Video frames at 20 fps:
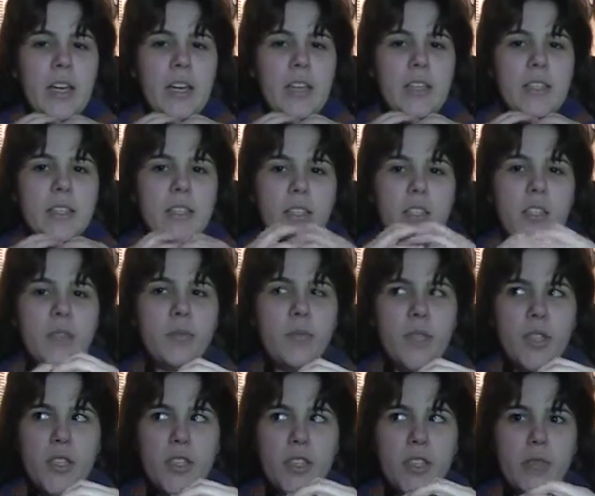Stitch and
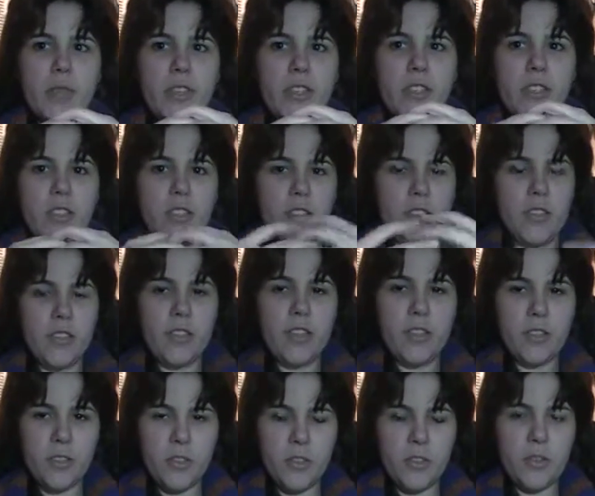Bitch is basically a
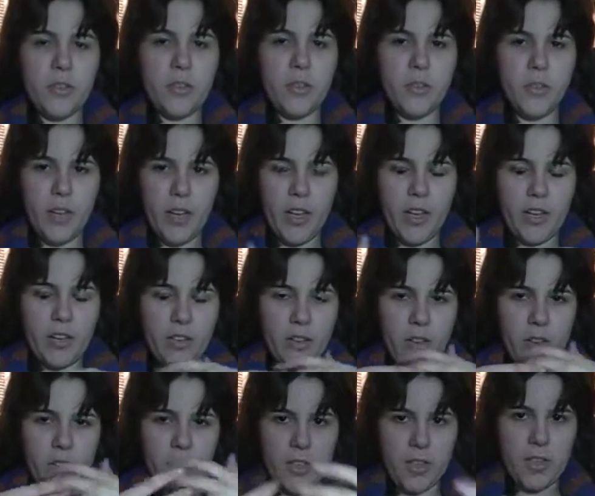knitting circle,
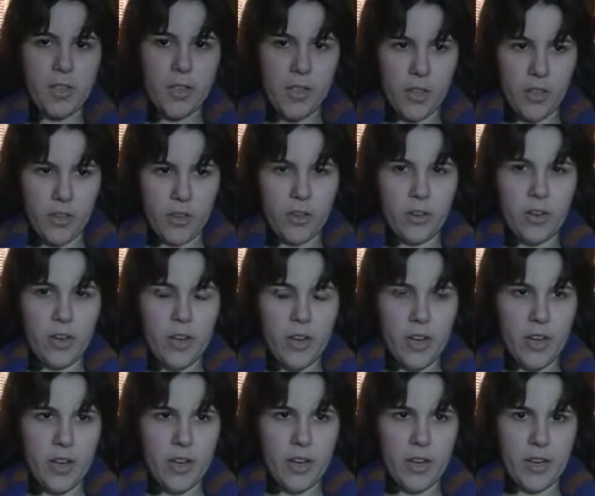and you get together
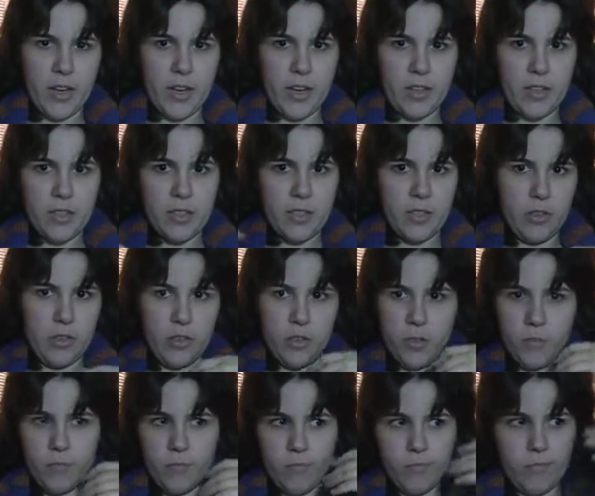at, you
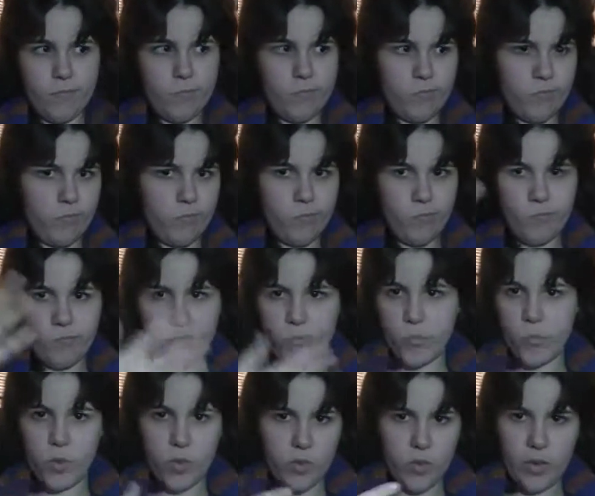know,
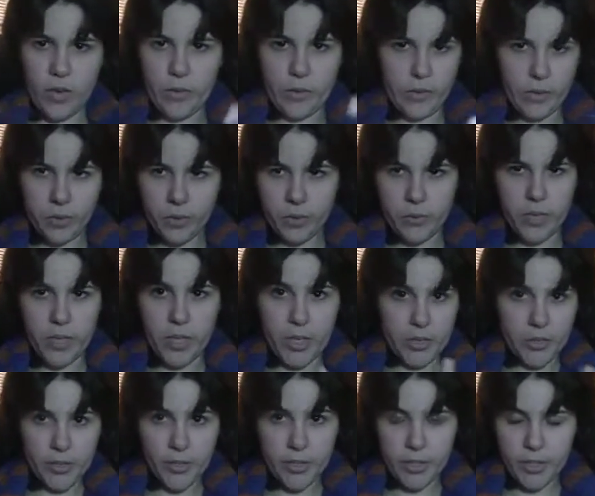wherever with
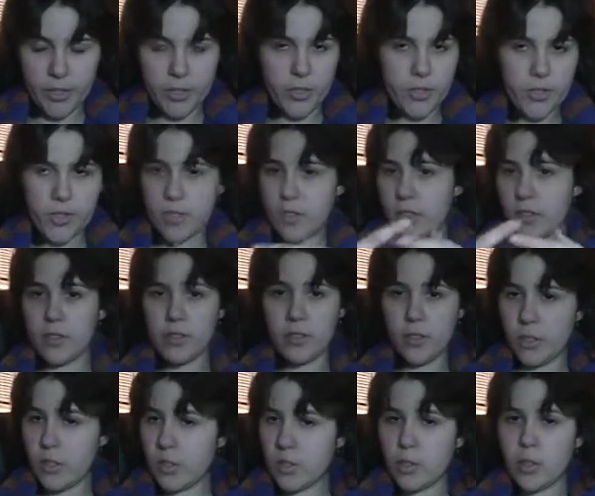other knitters
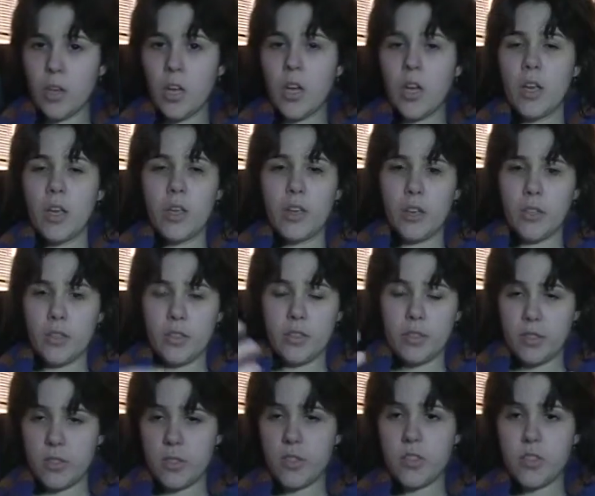and
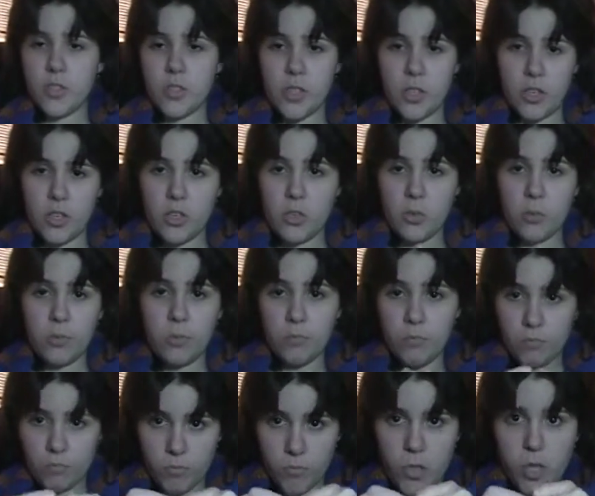stitchers, and
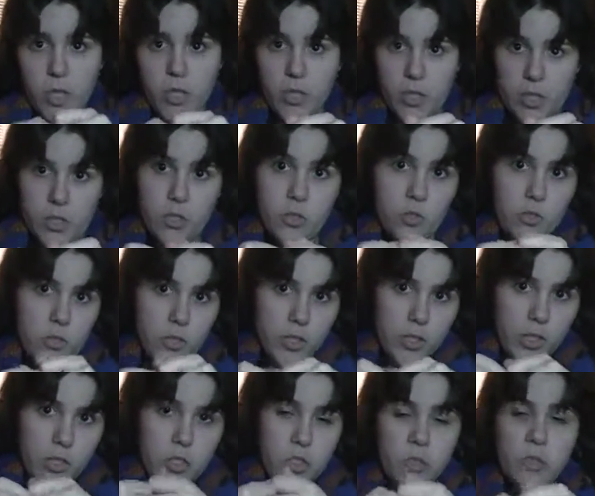then you
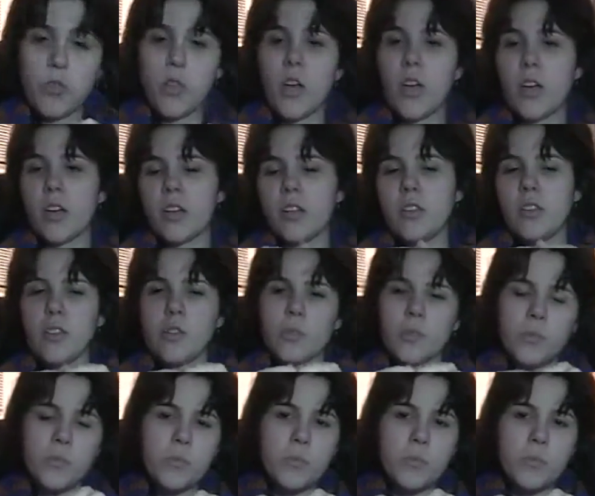stitch, you talk, and you.